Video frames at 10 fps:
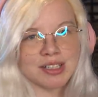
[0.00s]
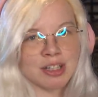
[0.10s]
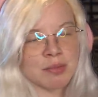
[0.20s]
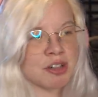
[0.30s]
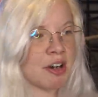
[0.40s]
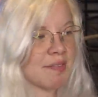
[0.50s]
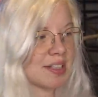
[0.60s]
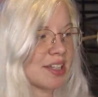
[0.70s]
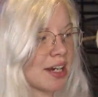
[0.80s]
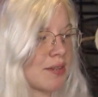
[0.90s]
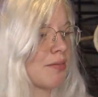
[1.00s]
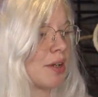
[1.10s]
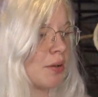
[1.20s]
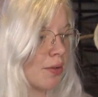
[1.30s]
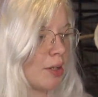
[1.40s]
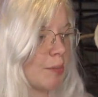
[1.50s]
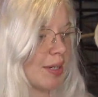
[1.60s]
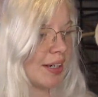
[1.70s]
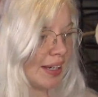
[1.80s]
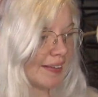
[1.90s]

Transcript: so I'm sorry if that's kind of annoying, but